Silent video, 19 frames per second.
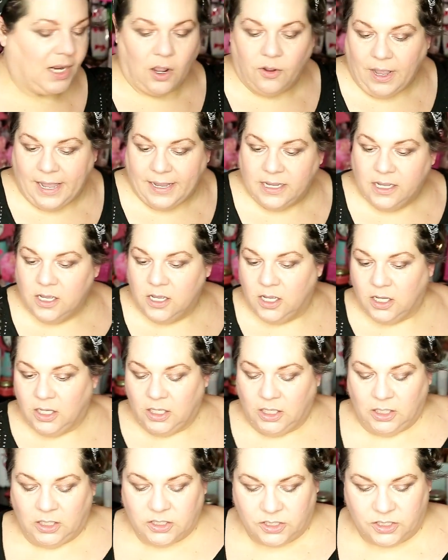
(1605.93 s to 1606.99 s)
Okay.
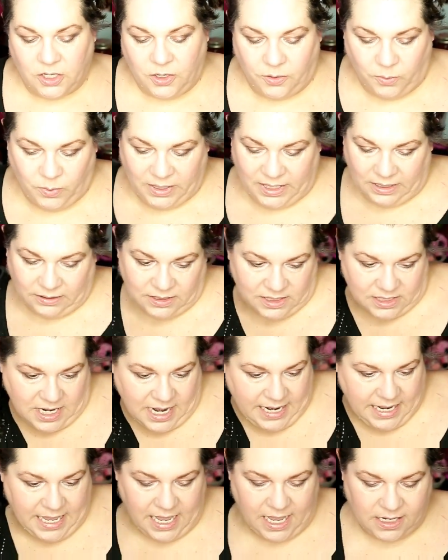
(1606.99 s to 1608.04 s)
So what else did
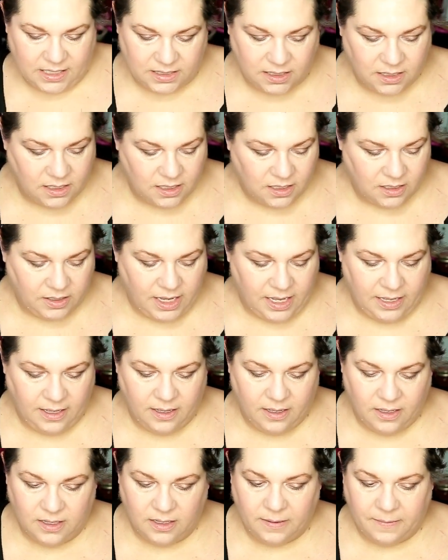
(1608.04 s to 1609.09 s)
I get? Okay.
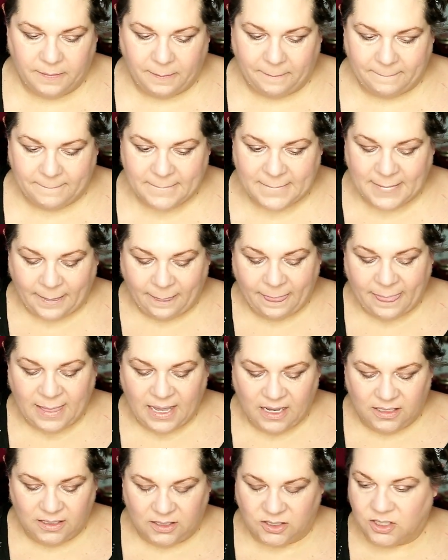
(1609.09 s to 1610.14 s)

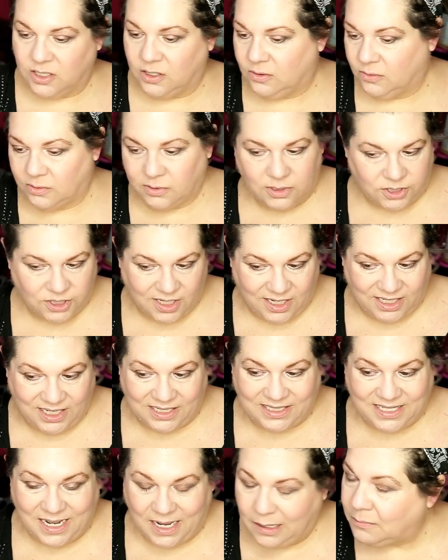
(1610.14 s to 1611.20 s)
So should I
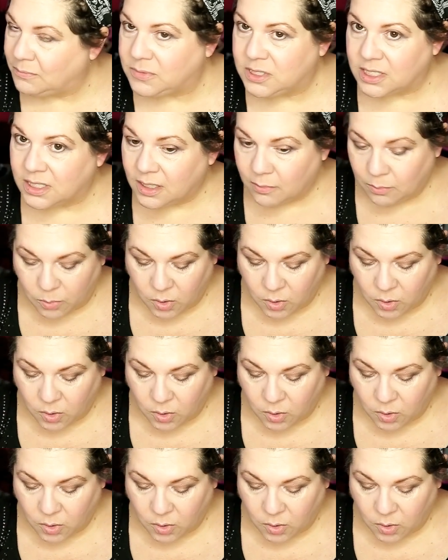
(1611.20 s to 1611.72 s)
attempt